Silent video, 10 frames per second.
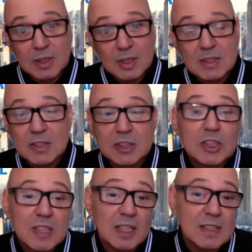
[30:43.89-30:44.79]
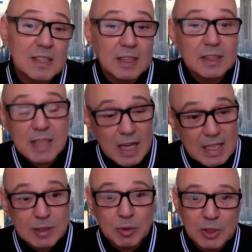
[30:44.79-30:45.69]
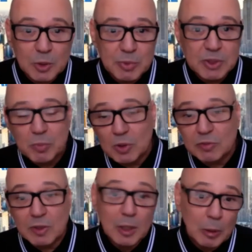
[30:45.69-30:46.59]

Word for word: she says that has a little bit more of a